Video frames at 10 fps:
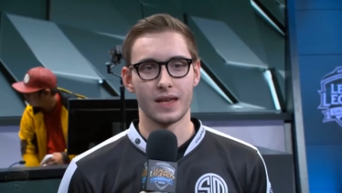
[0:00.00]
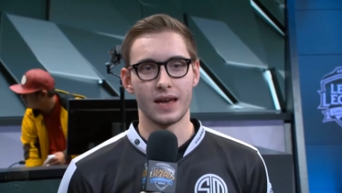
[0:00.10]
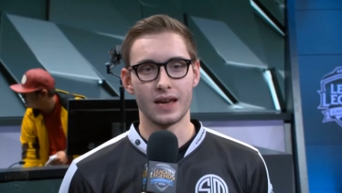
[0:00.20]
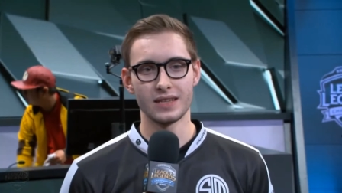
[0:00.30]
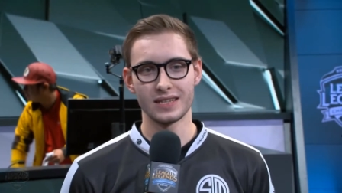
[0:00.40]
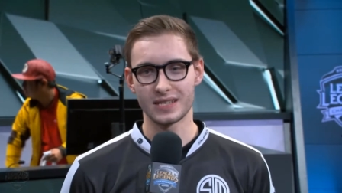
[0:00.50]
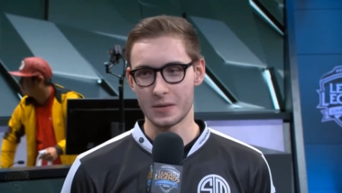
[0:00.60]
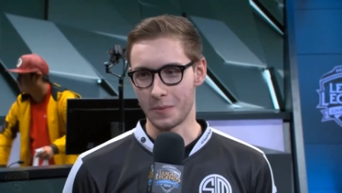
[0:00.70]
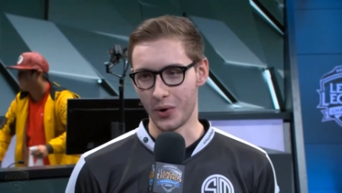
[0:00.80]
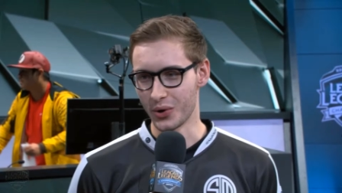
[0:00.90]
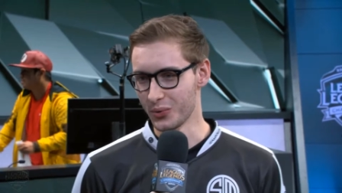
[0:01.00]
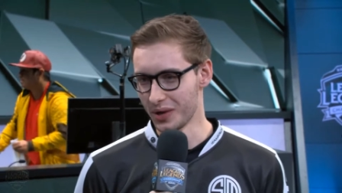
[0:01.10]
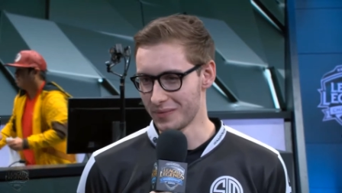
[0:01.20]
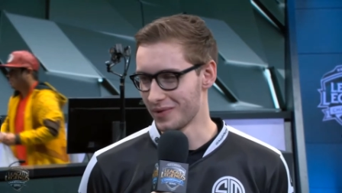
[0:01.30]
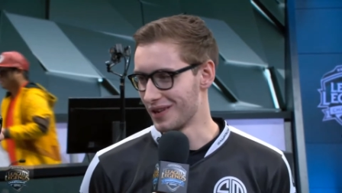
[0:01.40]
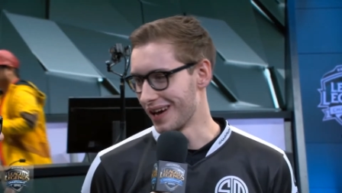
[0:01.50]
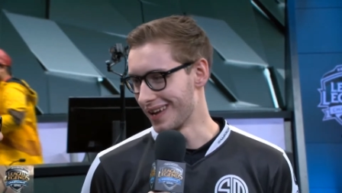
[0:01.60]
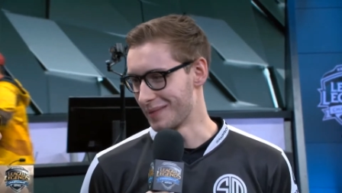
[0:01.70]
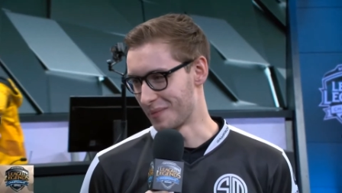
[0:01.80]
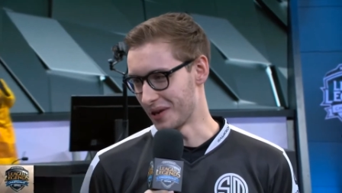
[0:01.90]
I think it's an important win, but not
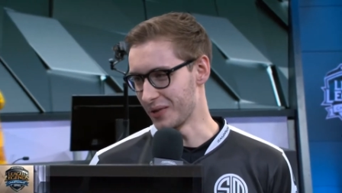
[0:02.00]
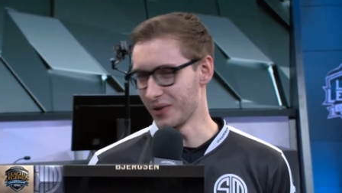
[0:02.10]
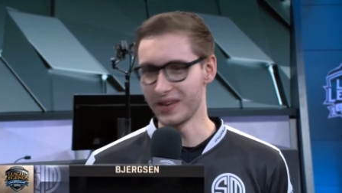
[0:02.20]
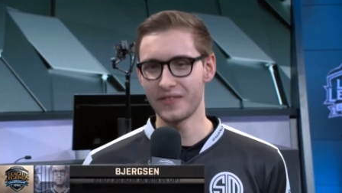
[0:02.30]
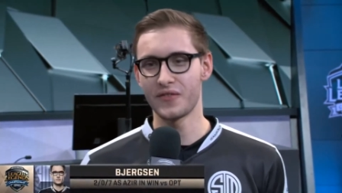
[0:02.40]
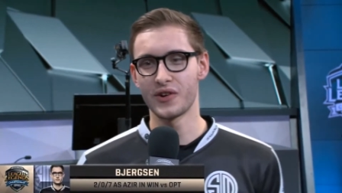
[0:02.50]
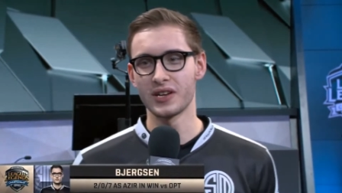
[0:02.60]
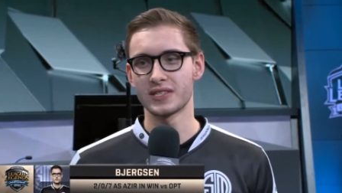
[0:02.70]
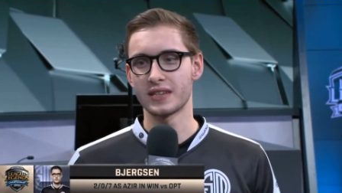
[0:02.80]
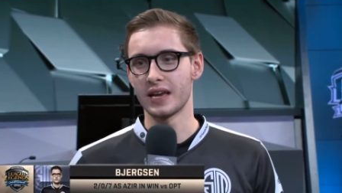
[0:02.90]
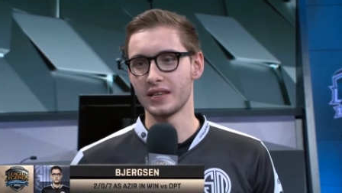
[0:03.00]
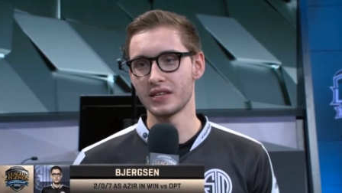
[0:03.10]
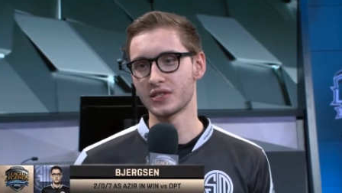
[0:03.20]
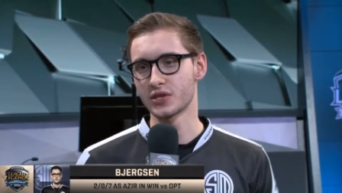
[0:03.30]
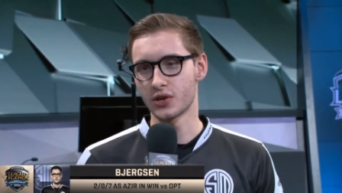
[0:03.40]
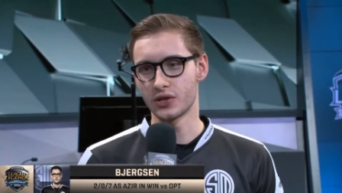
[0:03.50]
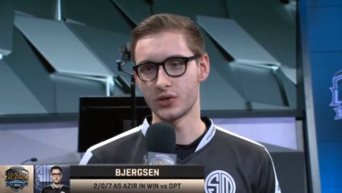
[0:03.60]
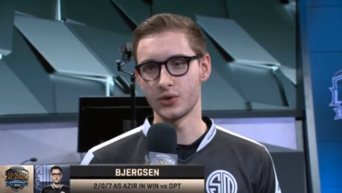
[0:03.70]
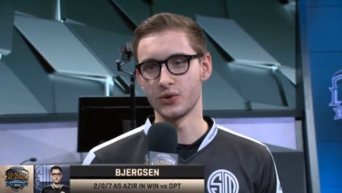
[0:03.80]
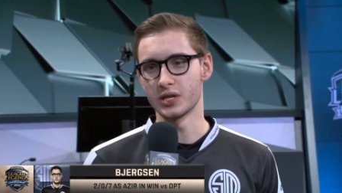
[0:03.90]
a pretty win for us. I think it's just good
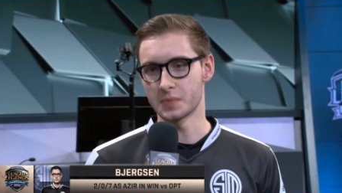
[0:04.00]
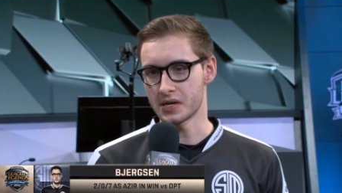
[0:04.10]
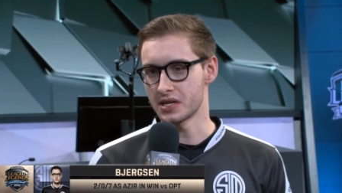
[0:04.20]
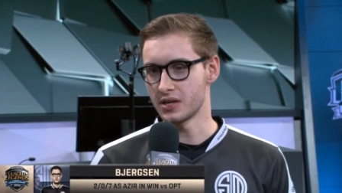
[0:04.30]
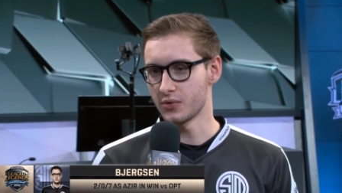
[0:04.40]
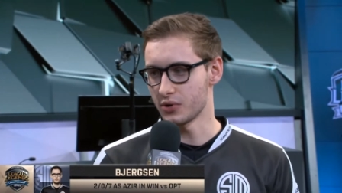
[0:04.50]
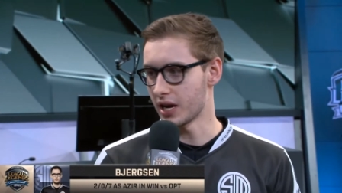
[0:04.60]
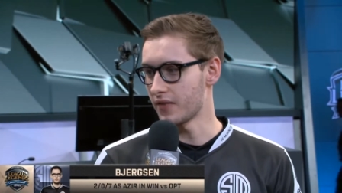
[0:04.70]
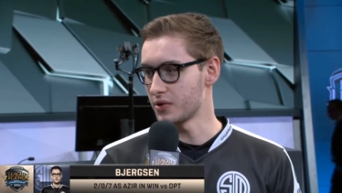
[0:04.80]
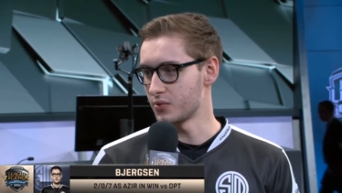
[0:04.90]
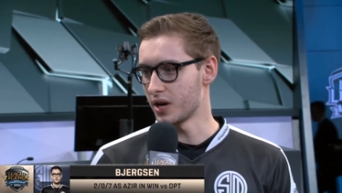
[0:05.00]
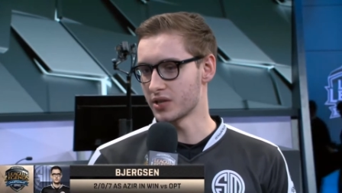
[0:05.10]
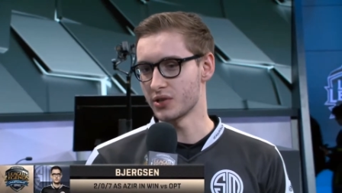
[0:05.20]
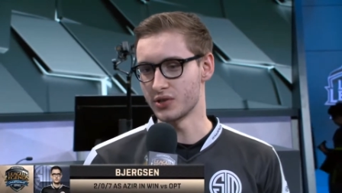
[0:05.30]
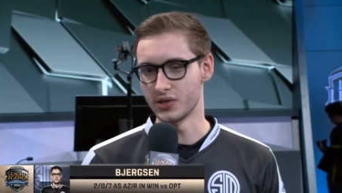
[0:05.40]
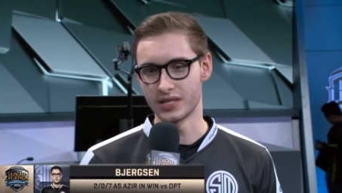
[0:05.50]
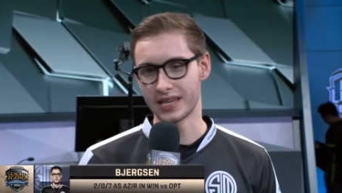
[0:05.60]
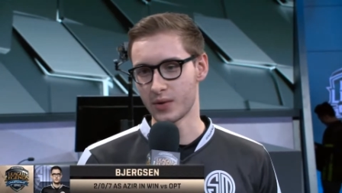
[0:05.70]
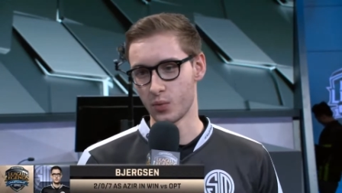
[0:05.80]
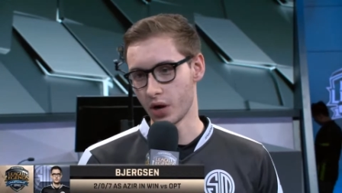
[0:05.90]
to, especially when you have a new roster, to just
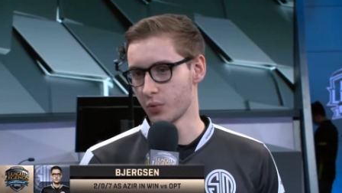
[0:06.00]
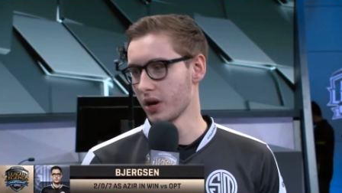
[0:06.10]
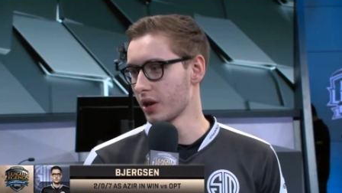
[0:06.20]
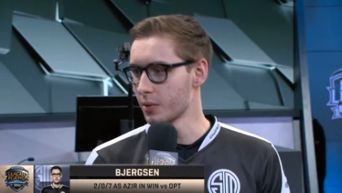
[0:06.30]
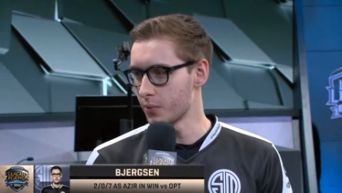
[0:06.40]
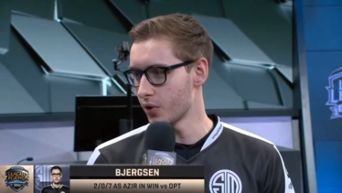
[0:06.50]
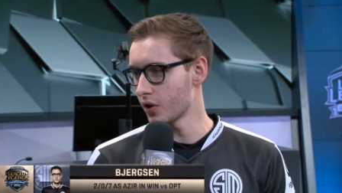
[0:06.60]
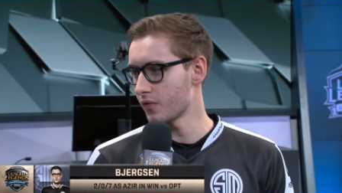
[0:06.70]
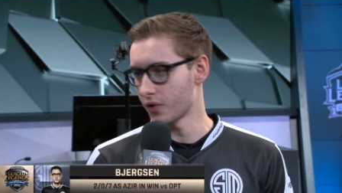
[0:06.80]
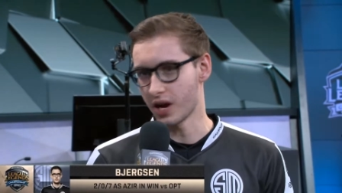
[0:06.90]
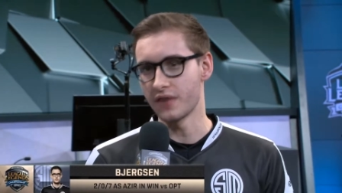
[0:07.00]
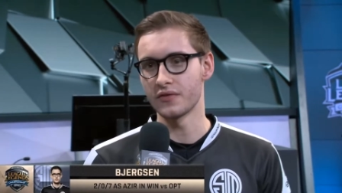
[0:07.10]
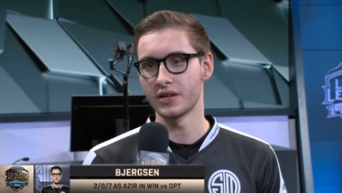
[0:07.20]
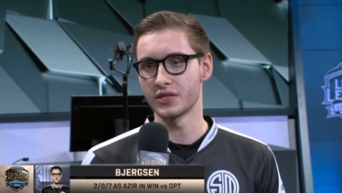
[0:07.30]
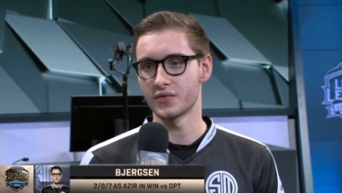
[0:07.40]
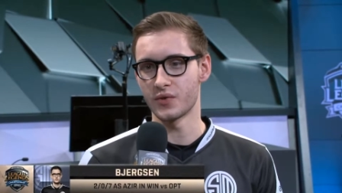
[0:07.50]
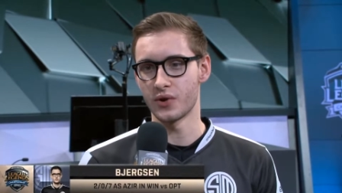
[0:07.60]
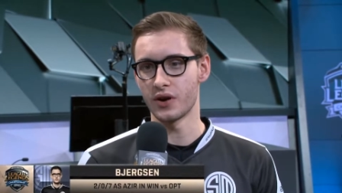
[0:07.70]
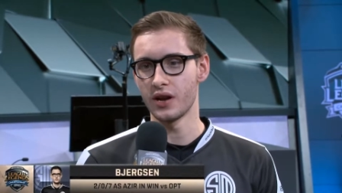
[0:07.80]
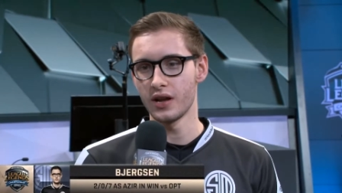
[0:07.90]
get one win on the board for confidence,
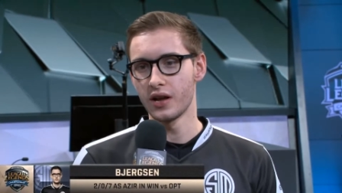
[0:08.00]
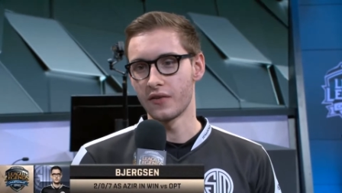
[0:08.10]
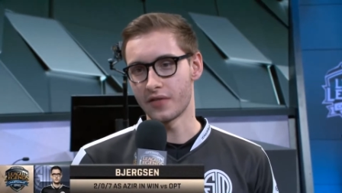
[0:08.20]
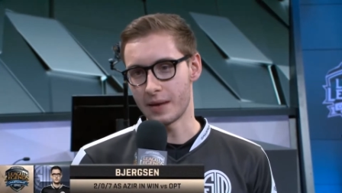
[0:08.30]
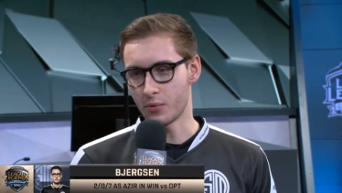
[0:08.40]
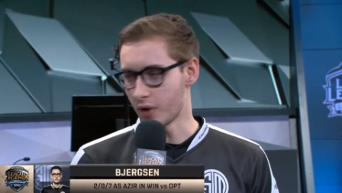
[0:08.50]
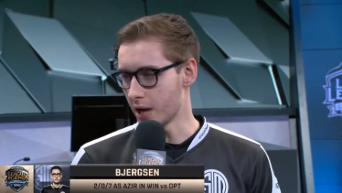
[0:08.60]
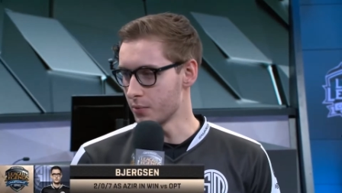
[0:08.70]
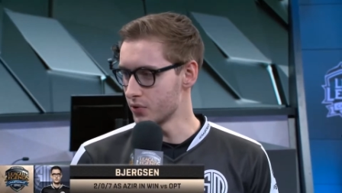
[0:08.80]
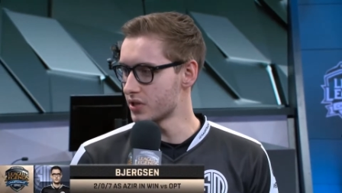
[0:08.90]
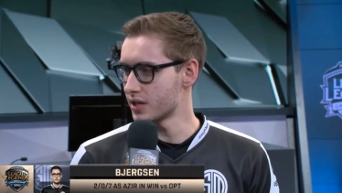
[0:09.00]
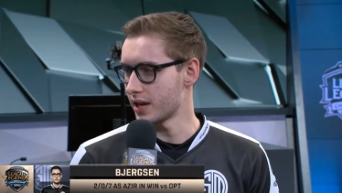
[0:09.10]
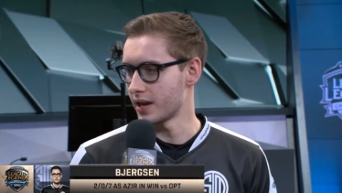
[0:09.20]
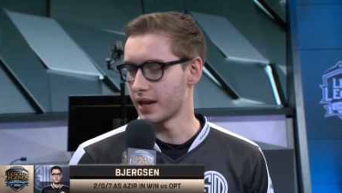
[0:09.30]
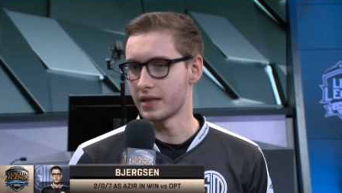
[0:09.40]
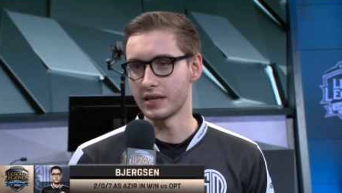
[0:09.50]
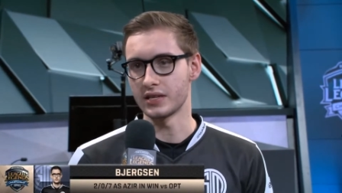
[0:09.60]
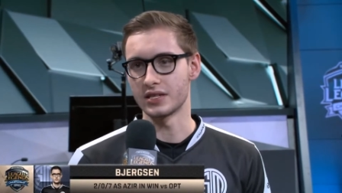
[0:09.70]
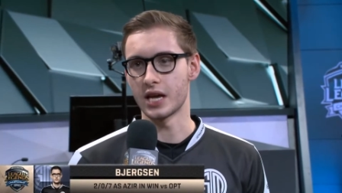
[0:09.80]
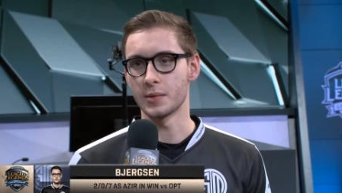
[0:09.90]
for that morale boost. And I think it
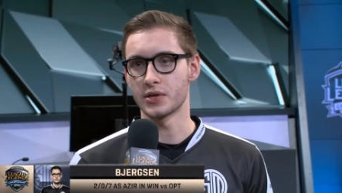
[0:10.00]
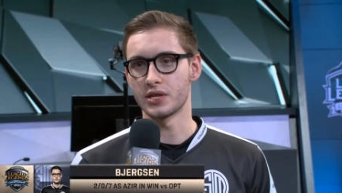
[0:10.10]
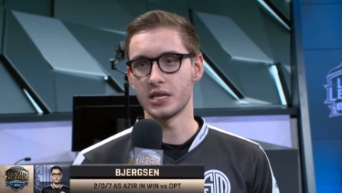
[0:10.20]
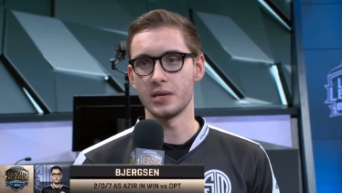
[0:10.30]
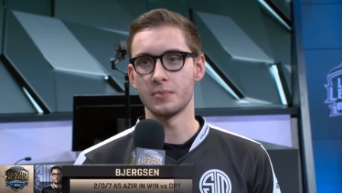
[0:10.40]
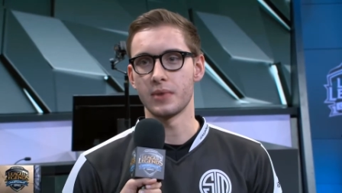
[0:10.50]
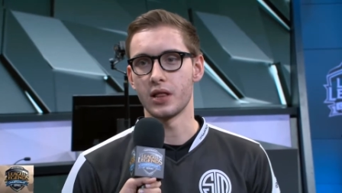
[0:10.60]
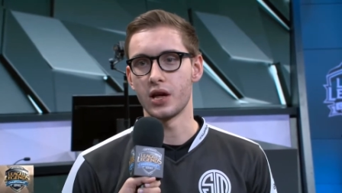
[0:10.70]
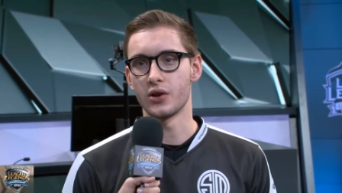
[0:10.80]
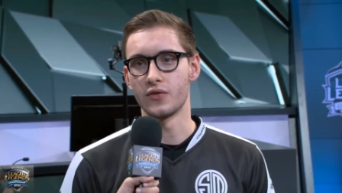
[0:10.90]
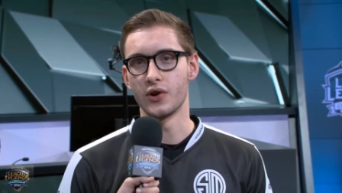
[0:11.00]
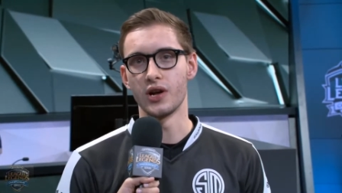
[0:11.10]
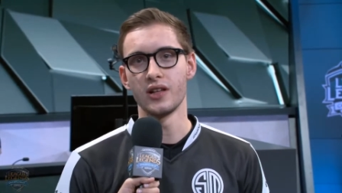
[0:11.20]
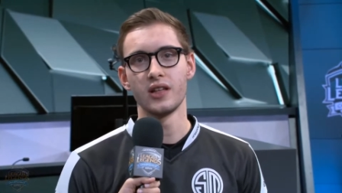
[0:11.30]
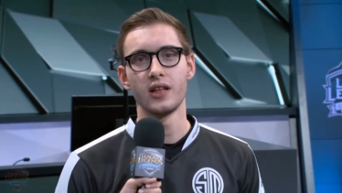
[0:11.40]
just helps our team a lot overall.